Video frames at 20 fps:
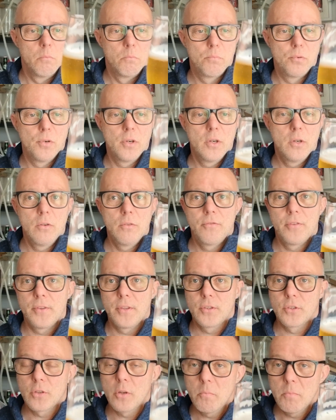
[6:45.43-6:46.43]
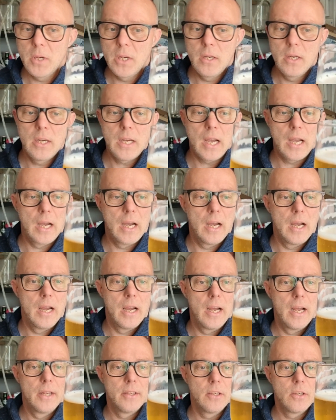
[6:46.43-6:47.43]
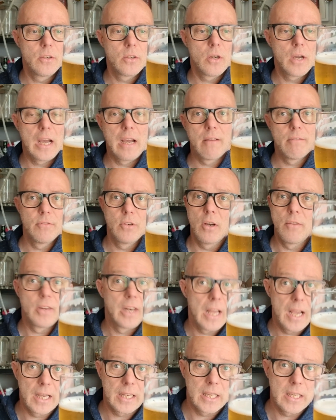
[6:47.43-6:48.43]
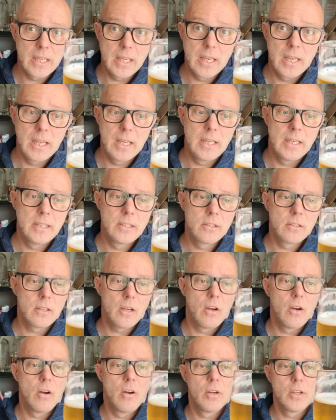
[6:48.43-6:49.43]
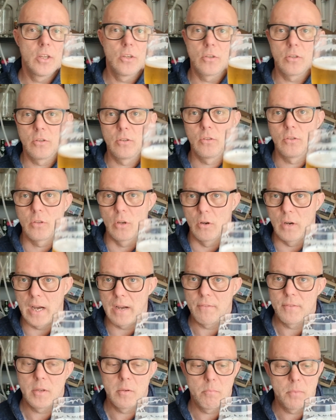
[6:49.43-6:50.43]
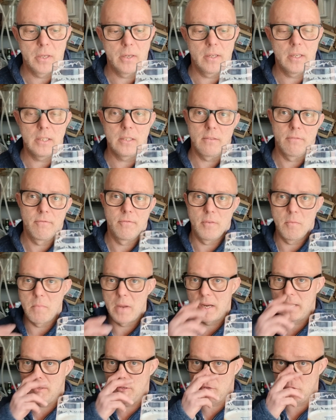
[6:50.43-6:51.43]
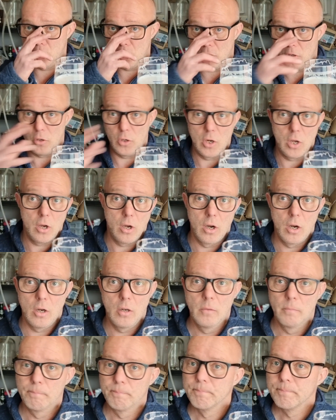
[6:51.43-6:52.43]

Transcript: brew for the summer and you don't have NovaLager yeast or you don't have the ability to ferment so low,